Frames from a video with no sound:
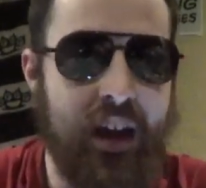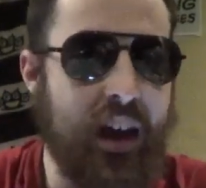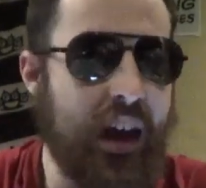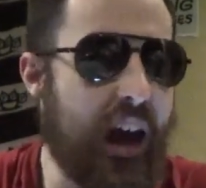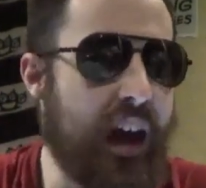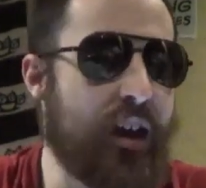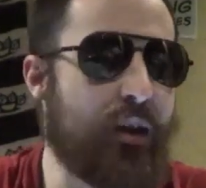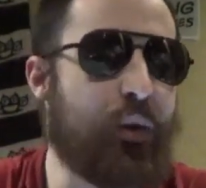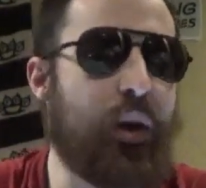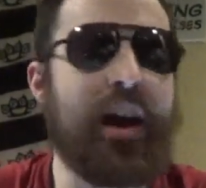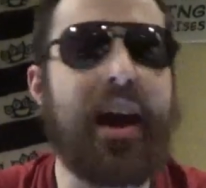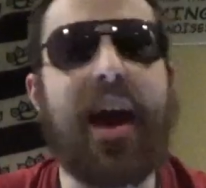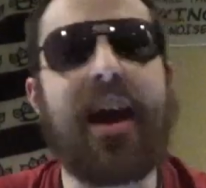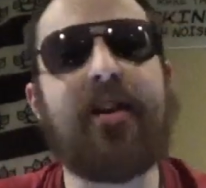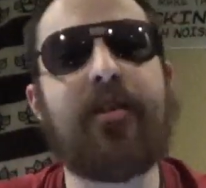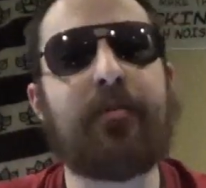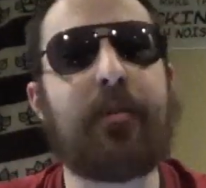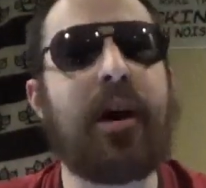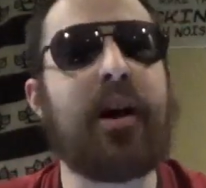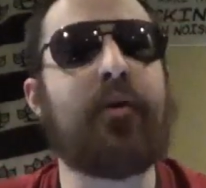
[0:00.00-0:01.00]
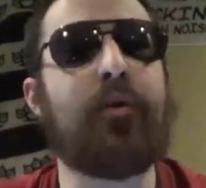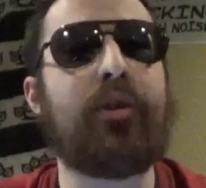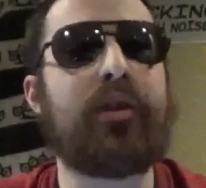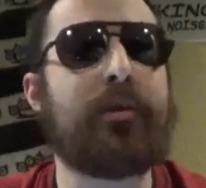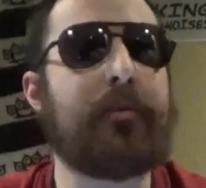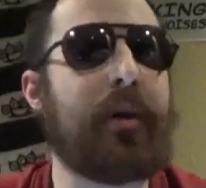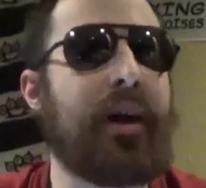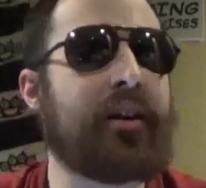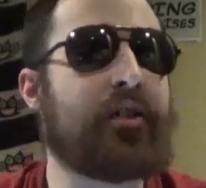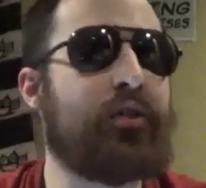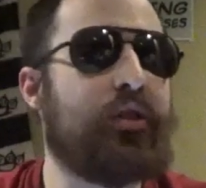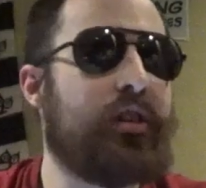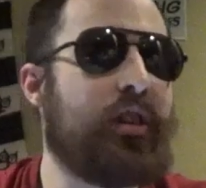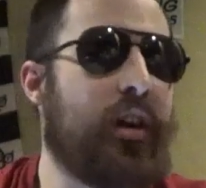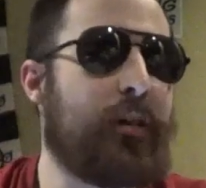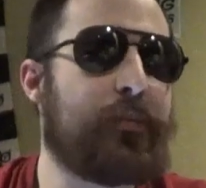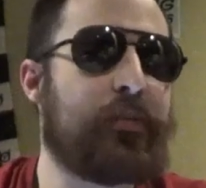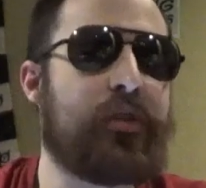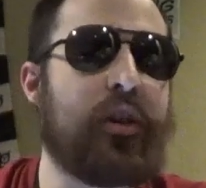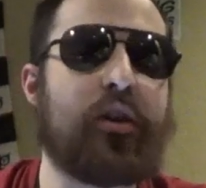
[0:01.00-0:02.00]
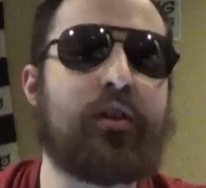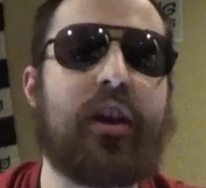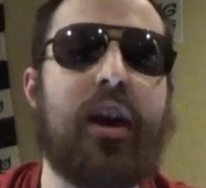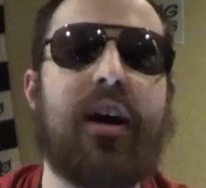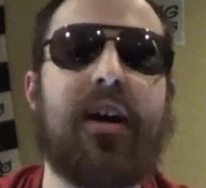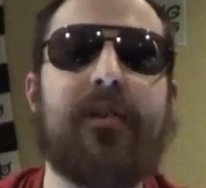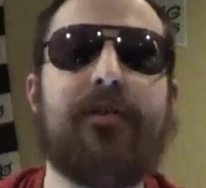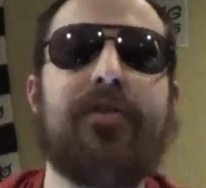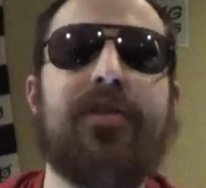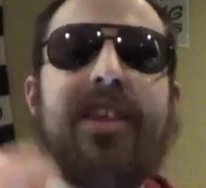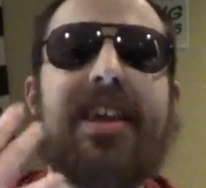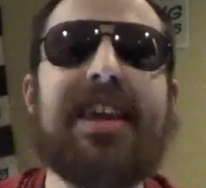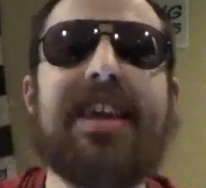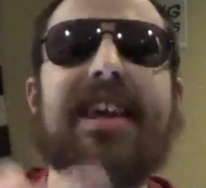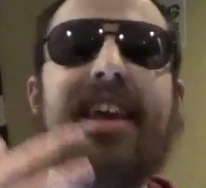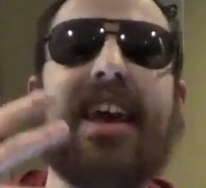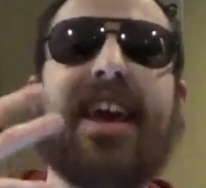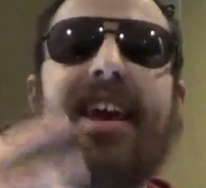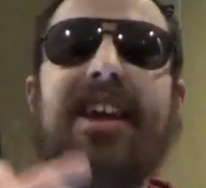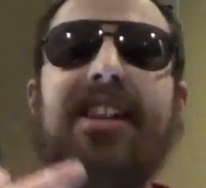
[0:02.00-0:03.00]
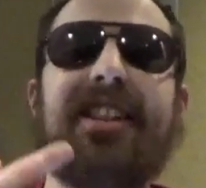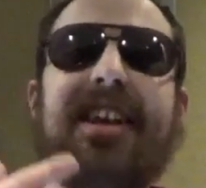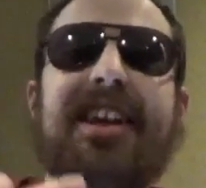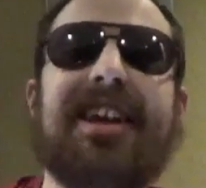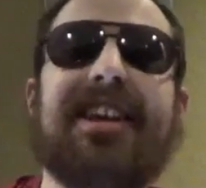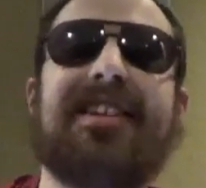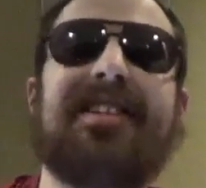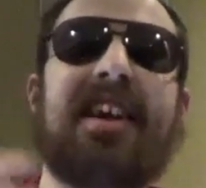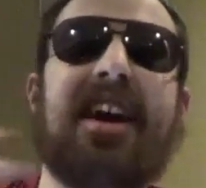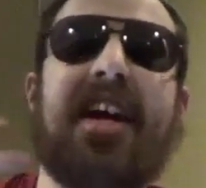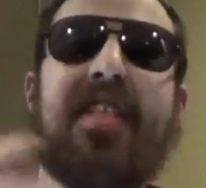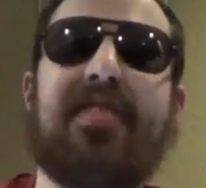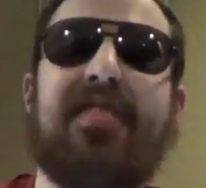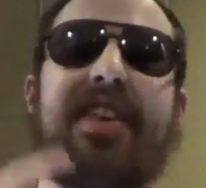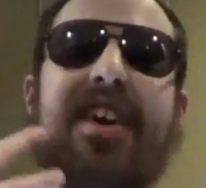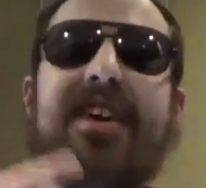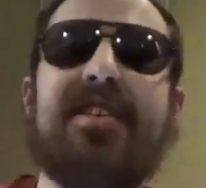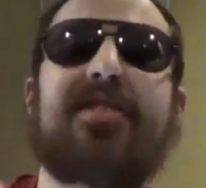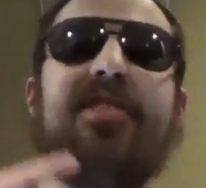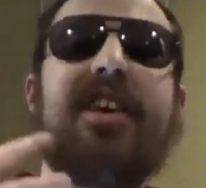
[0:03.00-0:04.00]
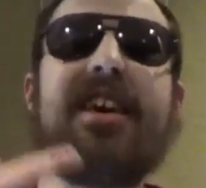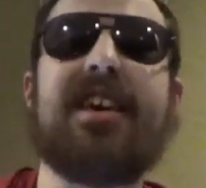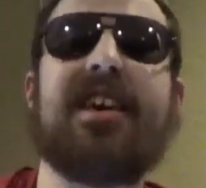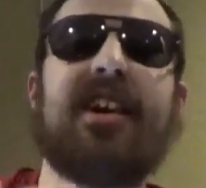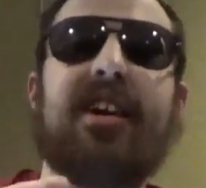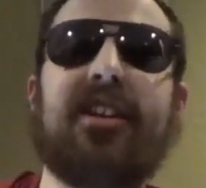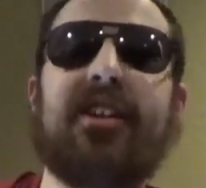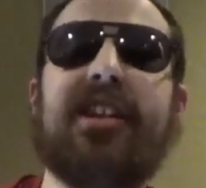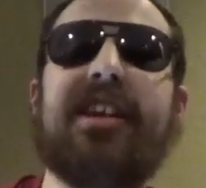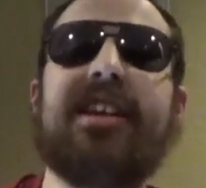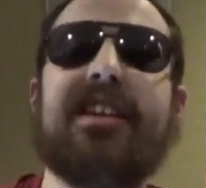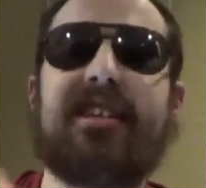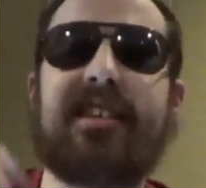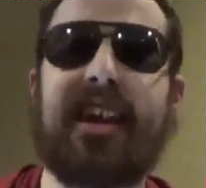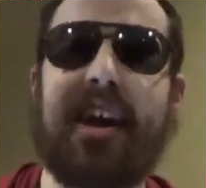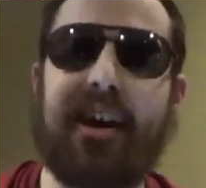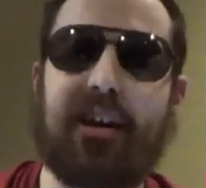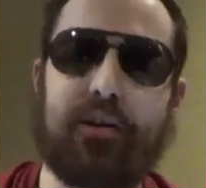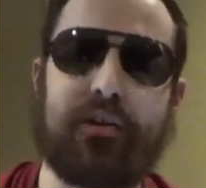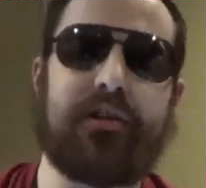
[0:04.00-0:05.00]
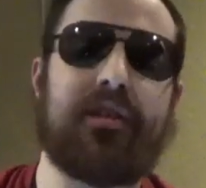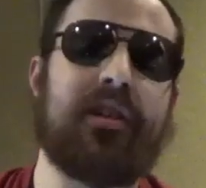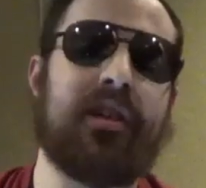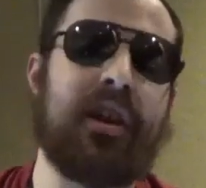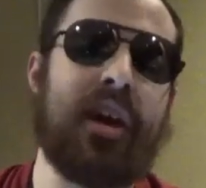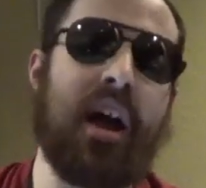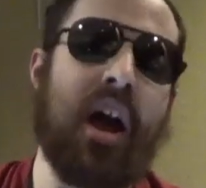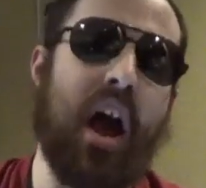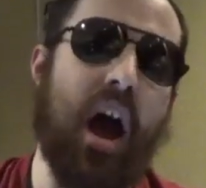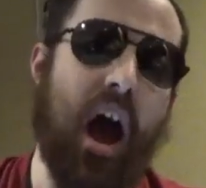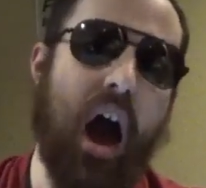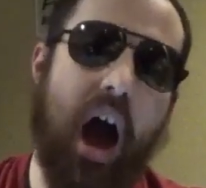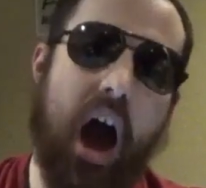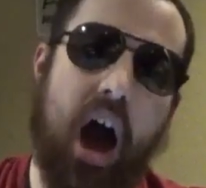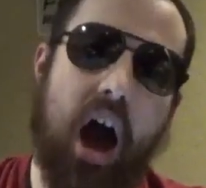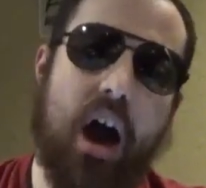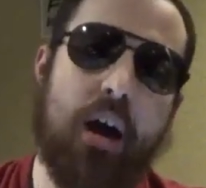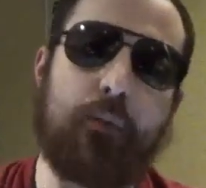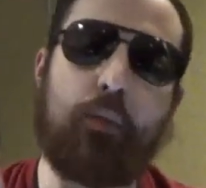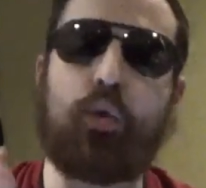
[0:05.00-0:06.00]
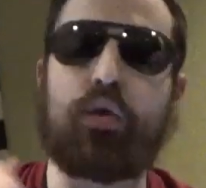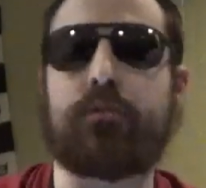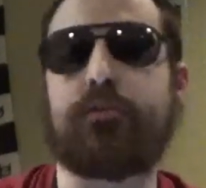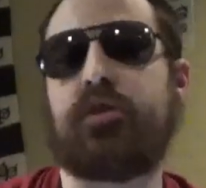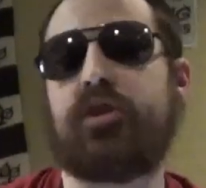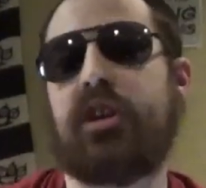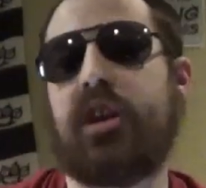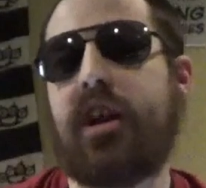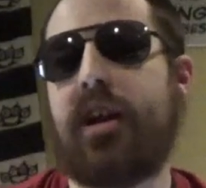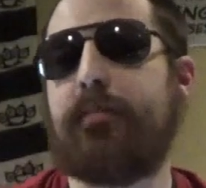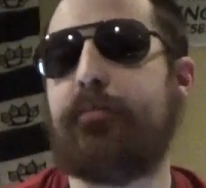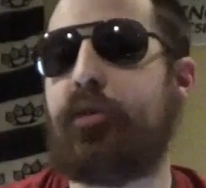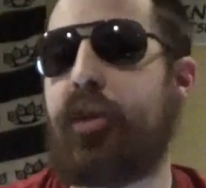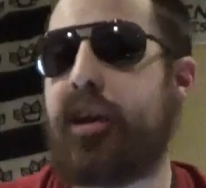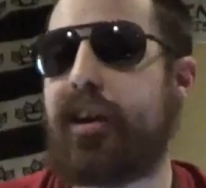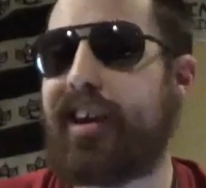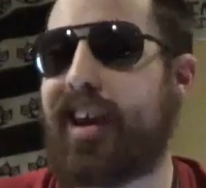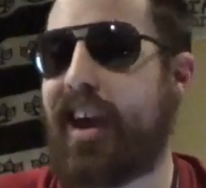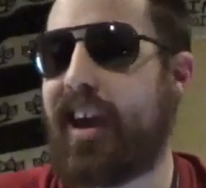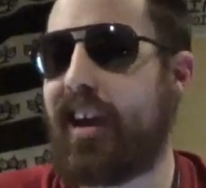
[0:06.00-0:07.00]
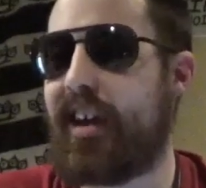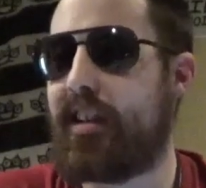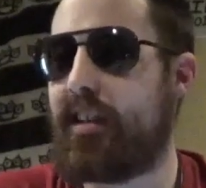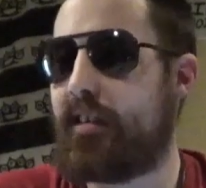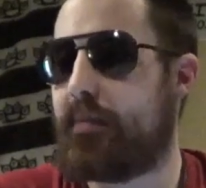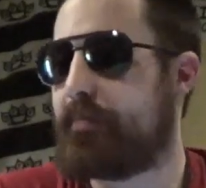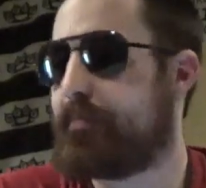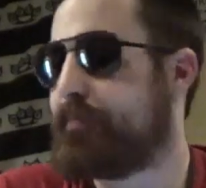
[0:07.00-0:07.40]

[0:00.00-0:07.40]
Anyway, hey everybody, welcome back to an episode of The Elite, the Elite Count. I'm War Machine MJ, and